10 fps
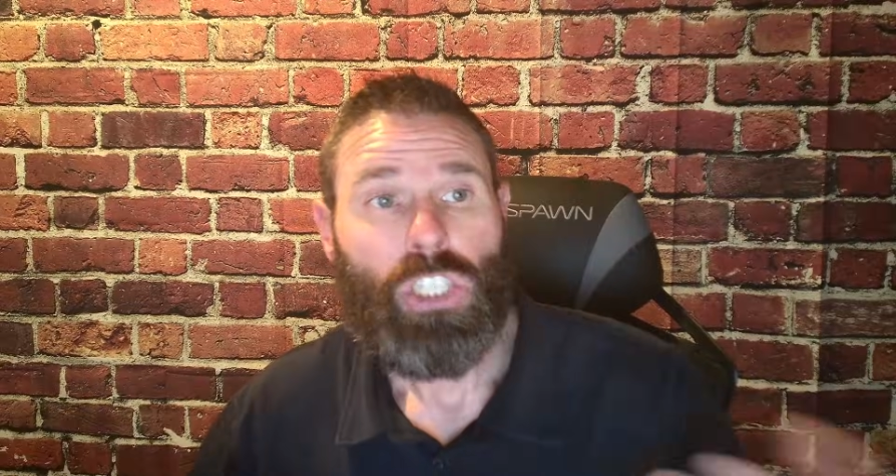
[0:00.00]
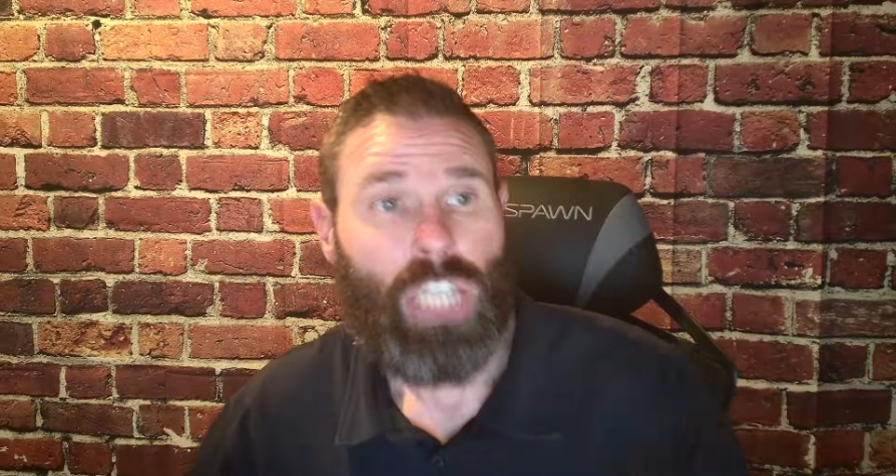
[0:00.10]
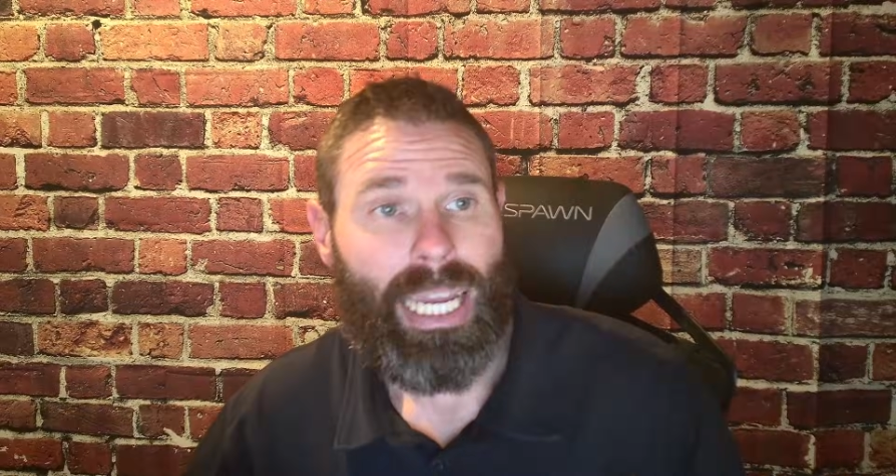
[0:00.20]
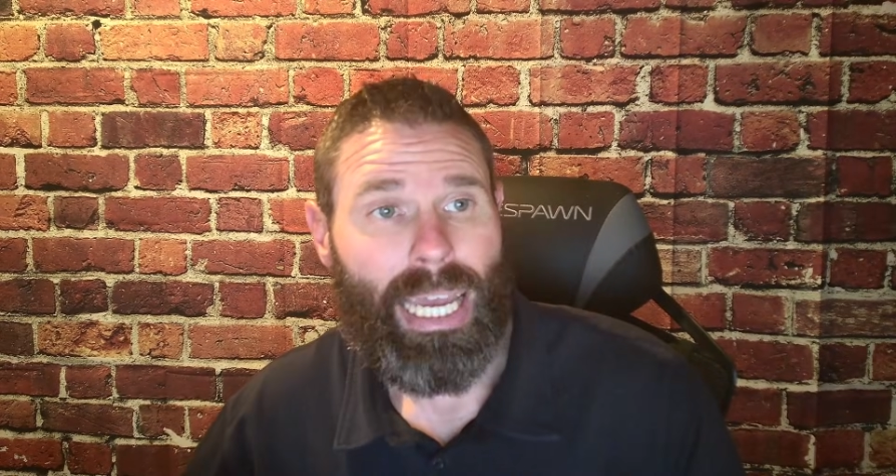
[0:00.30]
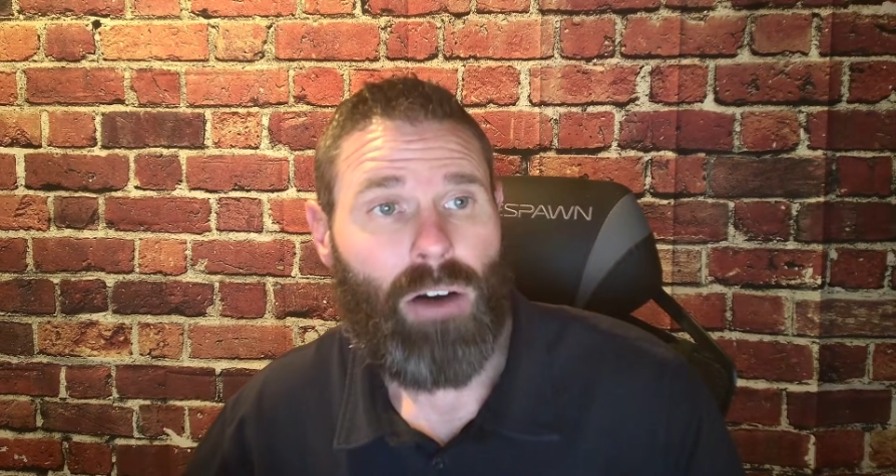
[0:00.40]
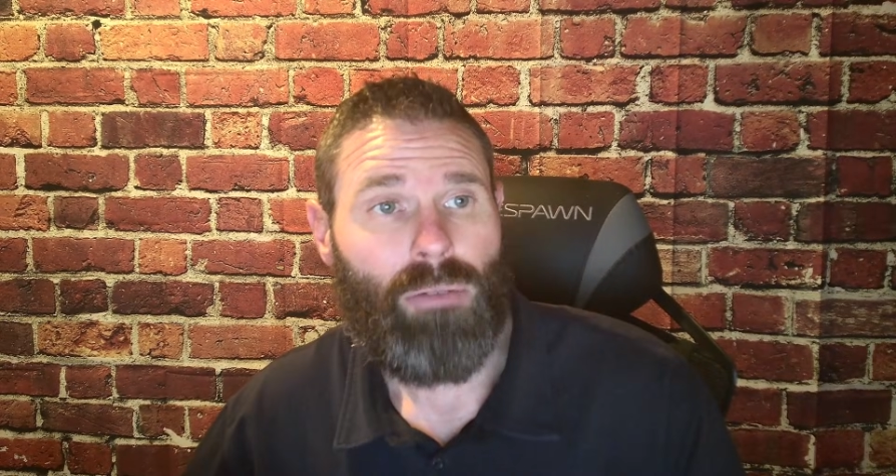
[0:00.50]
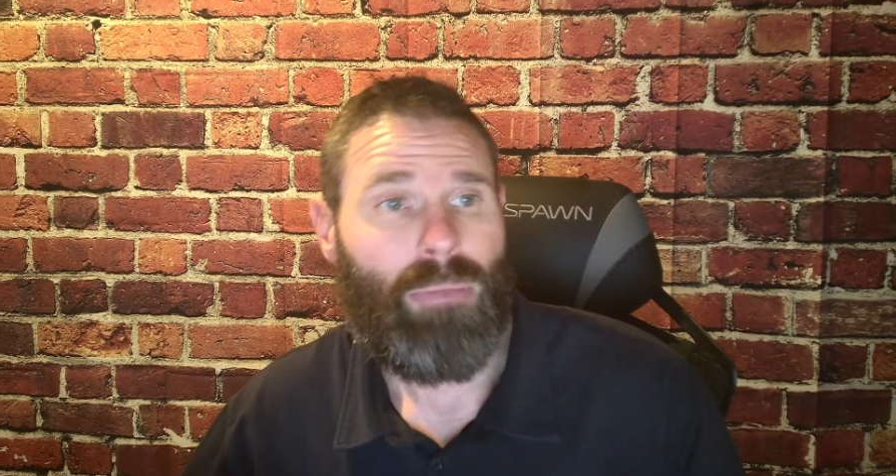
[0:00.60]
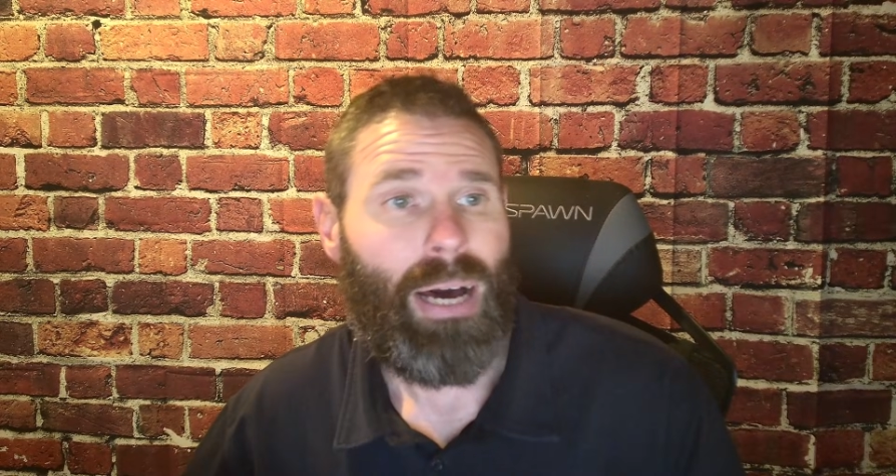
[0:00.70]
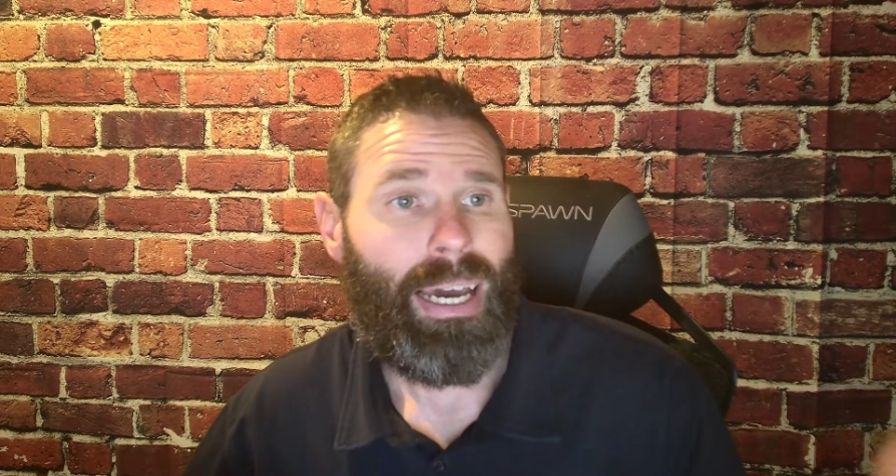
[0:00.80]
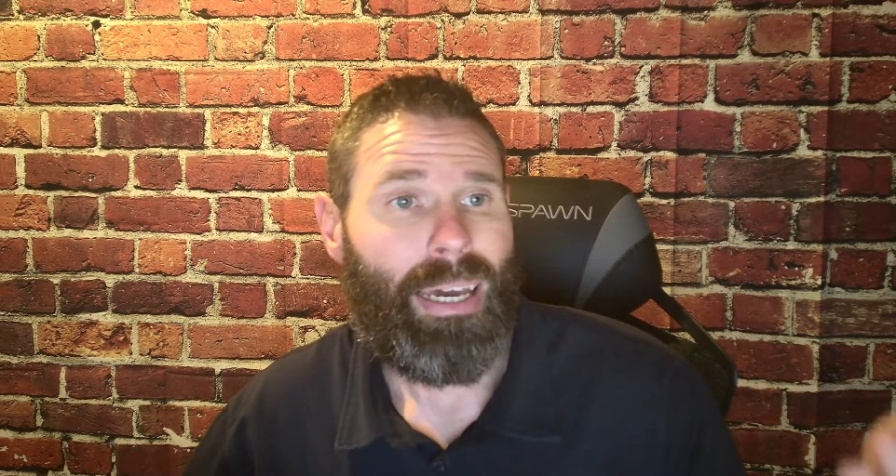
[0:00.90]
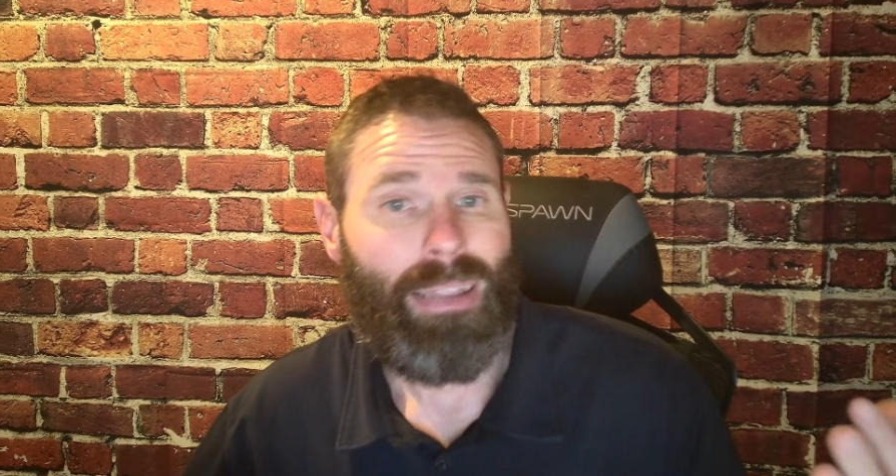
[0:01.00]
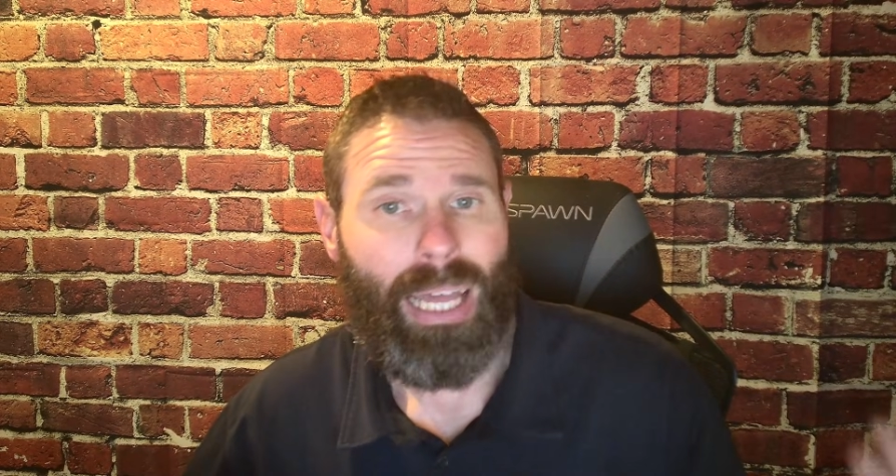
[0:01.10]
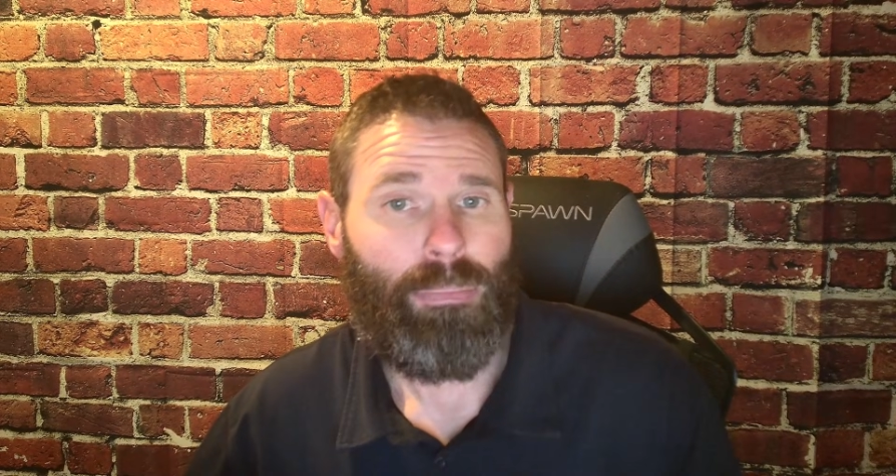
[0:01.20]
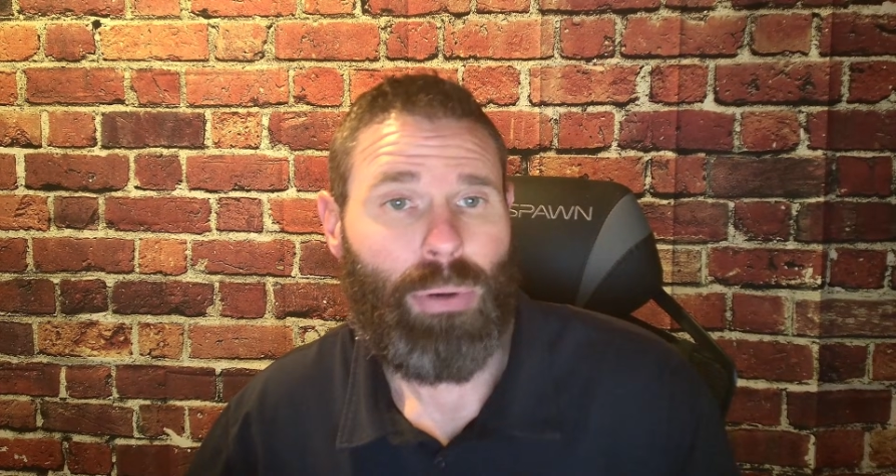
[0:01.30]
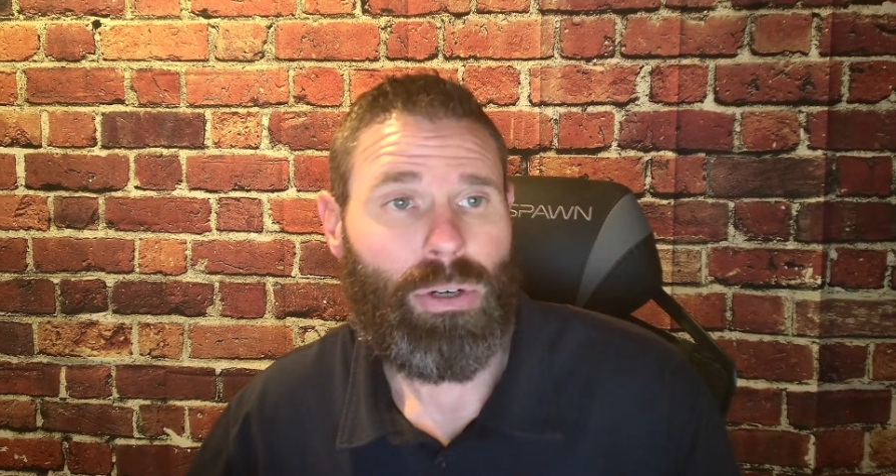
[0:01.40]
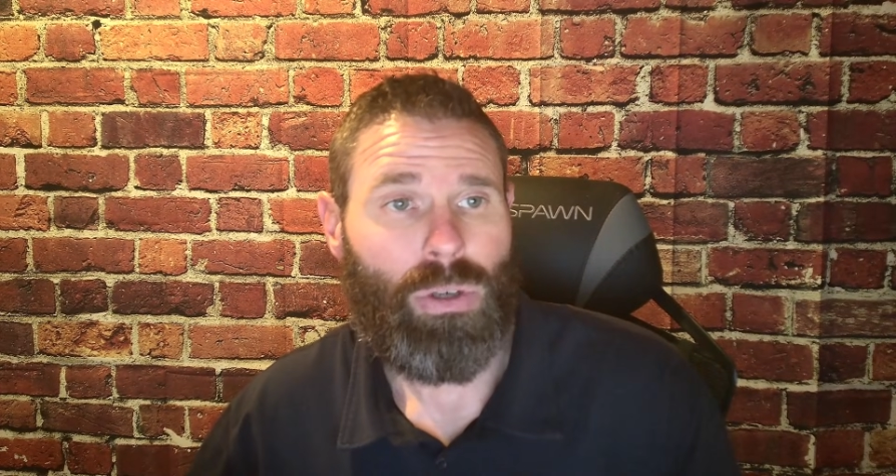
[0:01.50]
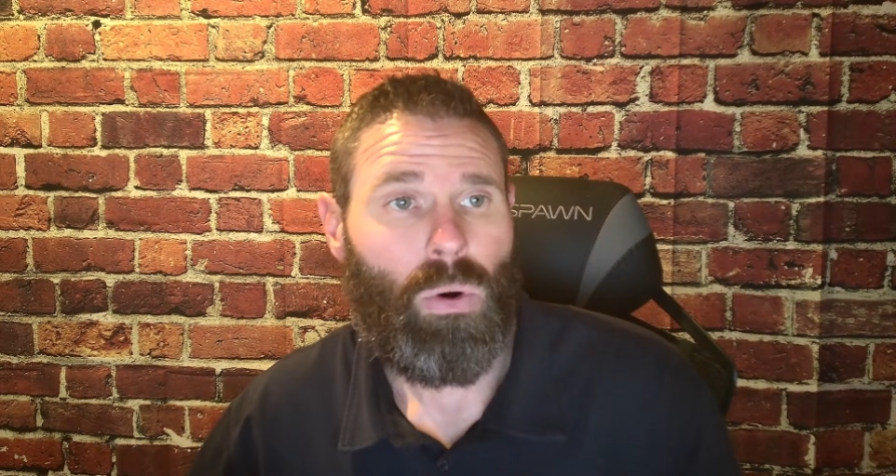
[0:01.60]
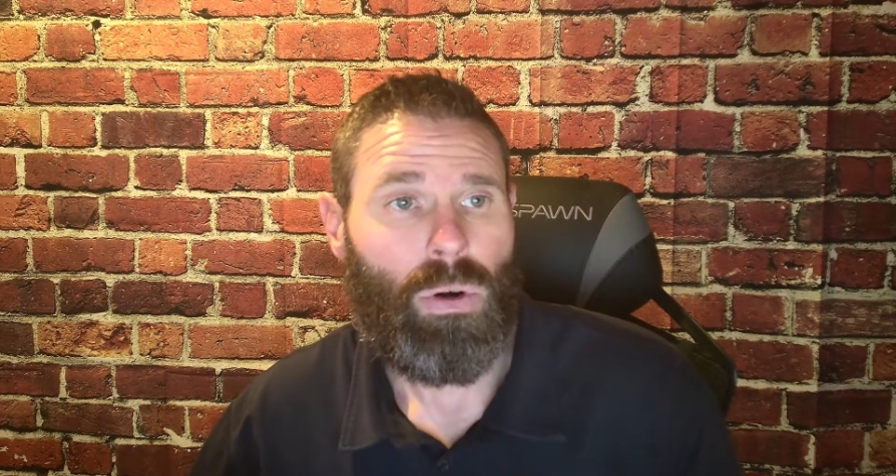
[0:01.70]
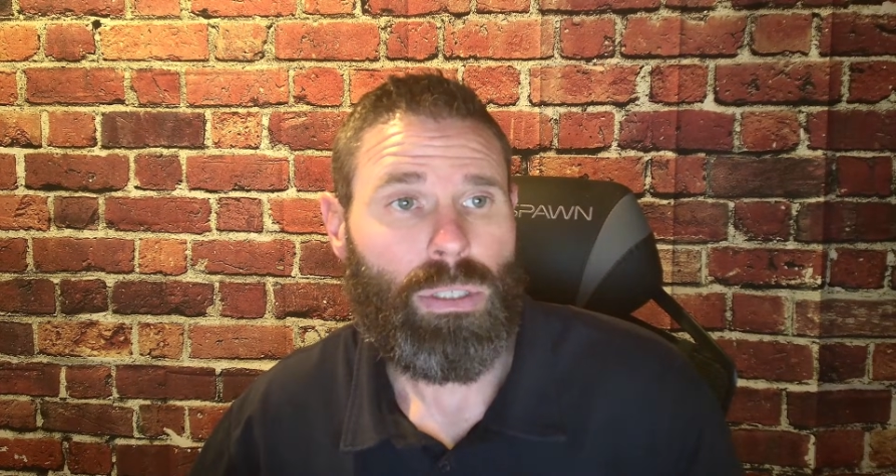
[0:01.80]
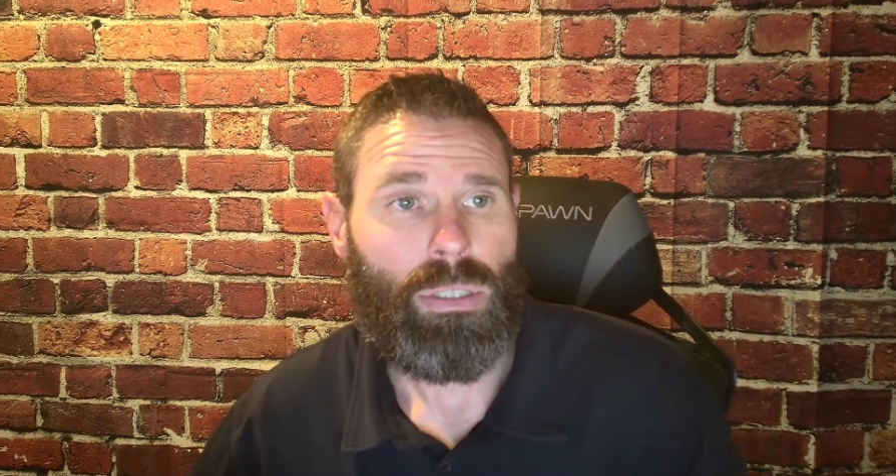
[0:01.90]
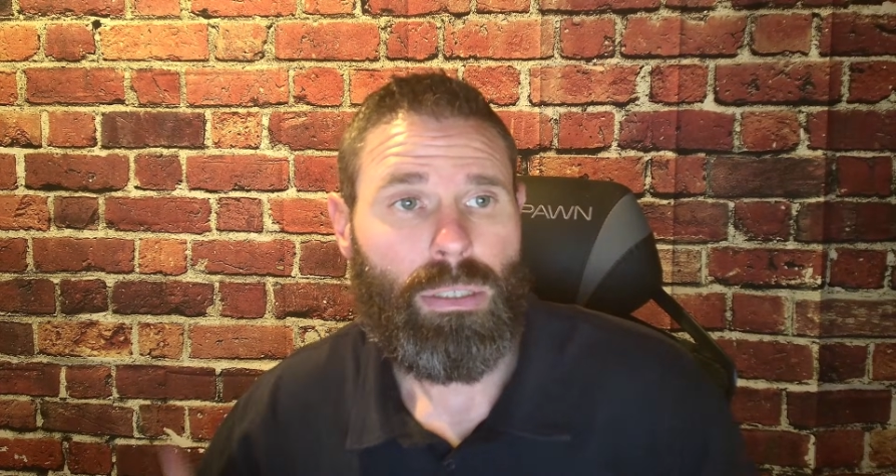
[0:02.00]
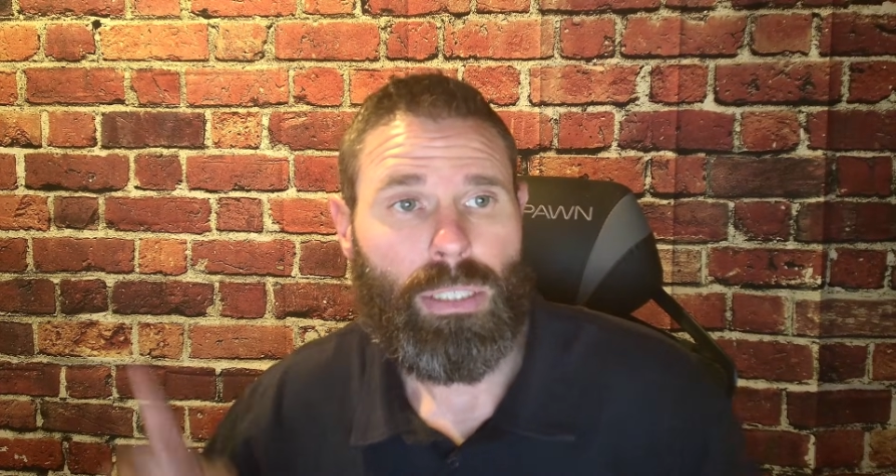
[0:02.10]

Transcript: check out my Lightburn course.